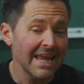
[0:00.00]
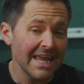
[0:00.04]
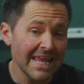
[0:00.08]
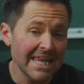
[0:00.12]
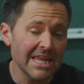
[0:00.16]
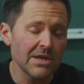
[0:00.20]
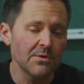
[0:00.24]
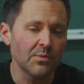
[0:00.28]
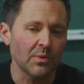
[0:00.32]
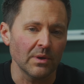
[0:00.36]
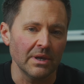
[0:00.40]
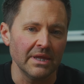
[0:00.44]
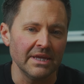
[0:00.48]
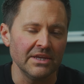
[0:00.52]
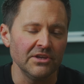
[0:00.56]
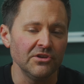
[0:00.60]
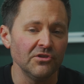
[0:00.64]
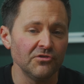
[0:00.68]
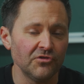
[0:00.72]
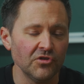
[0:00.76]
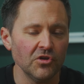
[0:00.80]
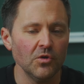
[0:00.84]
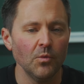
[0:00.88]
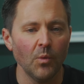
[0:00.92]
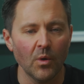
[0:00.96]
Equally, you
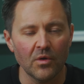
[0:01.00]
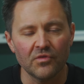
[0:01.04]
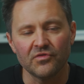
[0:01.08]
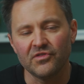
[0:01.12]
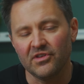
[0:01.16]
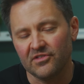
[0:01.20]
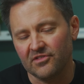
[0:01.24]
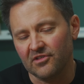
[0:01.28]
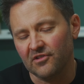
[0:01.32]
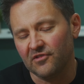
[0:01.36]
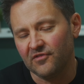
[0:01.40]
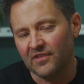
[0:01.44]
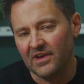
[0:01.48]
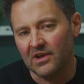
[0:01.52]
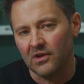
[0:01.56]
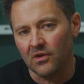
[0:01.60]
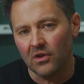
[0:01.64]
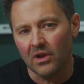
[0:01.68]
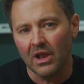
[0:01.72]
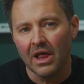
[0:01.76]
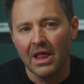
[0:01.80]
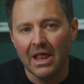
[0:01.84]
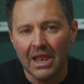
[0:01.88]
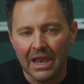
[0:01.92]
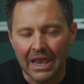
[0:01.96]
do want it to
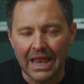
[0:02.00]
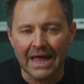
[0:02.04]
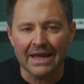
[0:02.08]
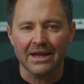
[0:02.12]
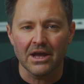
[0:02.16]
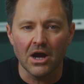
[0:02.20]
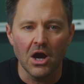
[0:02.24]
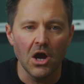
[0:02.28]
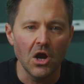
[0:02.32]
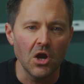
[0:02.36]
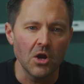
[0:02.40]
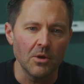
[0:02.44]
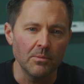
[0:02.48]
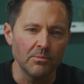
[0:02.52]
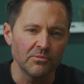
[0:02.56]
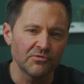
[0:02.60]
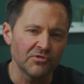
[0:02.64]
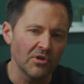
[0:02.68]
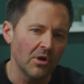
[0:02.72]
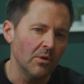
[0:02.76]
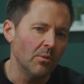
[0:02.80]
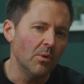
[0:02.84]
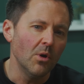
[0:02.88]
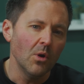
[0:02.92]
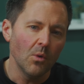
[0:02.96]
feel like a home,
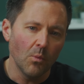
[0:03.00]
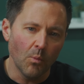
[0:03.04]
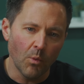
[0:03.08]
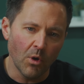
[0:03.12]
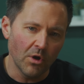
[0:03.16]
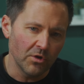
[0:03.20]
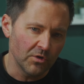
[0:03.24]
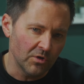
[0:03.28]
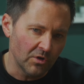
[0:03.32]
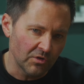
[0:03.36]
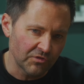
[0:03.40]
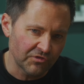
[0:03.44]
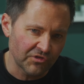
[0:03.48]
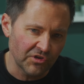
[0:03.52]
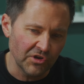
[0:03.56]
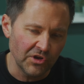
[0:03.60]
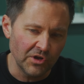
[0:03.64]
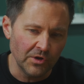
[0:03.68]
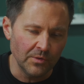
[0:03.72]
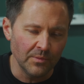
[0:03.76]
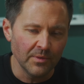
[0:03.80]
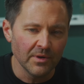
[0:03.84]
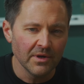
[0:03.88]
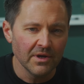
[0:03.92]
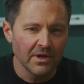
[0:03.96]
so 1 or
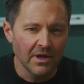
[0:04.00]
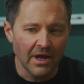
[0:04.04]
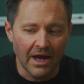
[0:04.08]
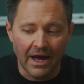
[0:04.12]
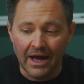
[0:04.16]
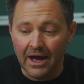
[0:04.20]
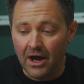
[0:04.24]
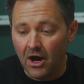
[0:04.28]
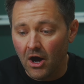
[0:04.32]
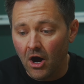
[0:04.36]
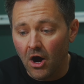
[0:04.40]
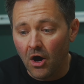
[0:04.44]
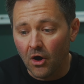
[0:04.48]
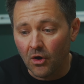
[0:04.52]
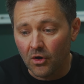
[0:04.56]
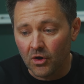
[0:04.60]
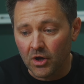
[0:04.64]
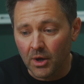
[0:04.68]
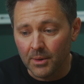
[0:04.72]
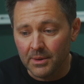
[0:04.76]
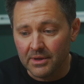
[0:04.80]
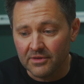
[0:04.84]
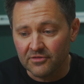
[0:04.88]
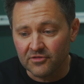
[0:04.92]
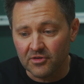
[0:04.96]
2 aren't
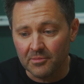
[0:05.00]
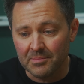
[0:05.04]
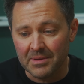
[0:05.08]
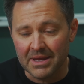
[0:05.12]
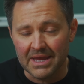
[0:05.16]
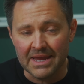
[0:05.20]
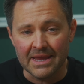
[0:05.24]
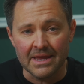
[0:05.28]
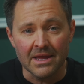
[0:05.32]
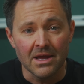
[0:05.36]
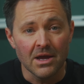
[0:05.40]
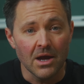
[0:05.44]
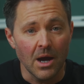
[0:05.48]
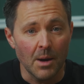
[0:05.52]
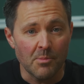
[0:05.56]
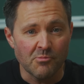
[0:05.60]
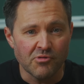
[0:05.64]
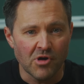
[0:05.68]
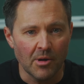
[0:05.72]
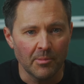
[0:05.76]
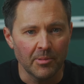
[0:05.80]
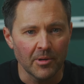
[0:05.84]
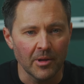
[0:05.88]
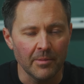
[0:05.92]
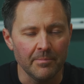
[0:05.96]
going to be a
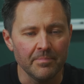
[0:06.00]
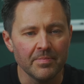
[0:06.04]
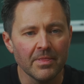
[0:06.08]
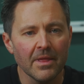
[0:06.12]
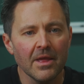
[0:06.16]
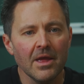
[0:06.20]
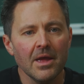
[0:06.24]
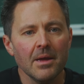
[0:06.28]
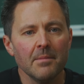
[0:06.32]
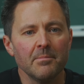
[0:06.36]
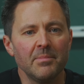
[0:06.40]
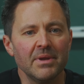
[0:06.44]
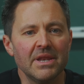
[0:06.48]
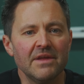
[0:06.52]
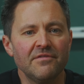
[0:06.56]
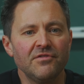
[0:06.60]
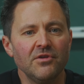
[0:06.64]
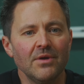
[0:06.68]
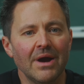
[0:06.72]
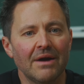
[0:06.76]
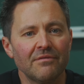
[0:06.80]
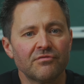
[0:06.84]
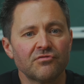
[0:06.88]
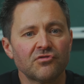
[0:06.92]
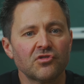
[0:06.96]
problem. But if you
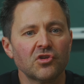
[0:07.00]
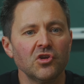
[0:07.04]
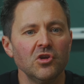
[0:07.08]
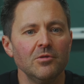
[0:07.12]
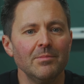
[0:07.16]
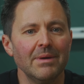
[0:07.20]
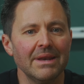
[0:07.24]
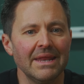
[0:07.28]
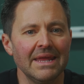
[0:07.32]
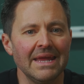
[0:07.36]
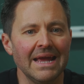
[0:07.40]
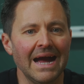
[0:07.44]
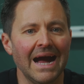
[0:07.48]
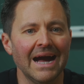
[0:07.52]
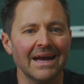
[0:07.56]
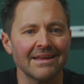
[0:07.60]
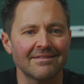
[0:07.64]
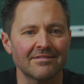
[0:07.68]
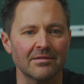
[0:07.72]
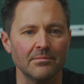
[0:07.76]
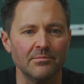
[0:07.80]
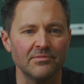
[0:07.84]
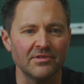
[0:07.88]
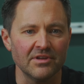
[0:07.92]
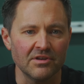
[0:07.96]
have too many
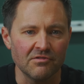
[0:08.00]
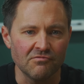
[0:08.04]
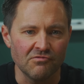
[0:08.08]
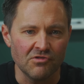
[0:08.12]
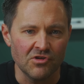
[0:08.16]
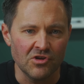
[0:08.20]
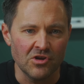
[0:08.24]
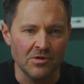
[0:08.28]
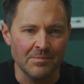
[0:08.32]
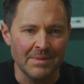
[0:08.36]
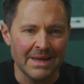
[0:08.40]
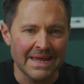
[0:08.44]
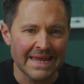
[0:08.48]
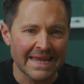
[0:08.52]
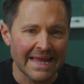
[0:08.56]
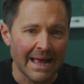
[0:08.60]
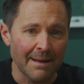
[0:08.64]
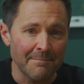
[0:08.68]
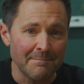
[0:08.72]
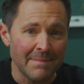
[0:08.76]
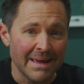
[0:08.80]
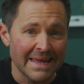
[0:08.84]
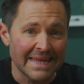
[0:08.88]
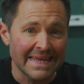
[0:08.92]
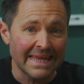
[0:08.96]
items in a room, it
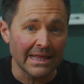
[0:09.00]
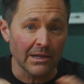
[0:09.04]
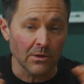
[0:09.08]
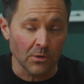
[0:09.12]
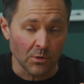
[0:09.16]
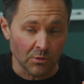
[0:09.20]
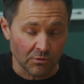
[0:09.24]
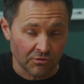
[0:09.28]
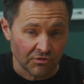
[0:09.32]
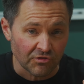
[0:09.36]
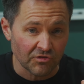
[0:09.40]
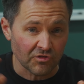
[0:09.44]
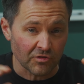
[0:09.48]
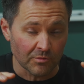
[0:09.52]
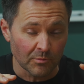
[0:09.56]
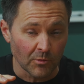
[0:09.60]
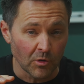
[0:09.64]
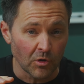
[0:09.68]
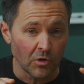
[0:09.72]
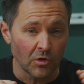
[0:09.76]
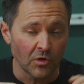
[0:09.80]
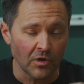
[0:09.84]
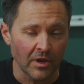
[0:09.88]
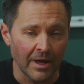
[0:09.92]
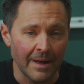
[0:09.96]
can make it look
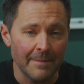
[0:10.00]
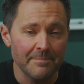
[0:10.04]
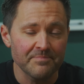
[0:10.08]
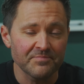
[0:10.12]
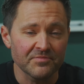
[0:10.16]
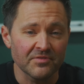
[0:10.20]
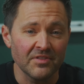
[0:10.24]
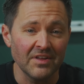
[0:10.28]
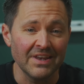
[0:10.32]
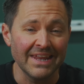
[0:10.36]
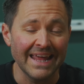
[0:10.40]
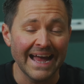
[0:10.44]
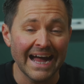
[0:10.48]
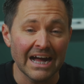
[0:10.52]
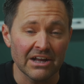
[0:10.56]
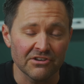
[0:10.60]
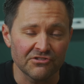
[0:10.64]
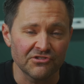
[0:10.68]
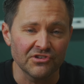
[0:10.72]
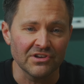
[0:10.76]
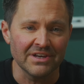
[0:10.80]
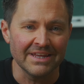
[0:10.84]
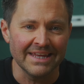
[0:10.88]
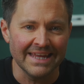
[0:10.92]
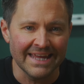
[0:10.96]
smaller than it
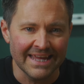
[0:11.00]
actually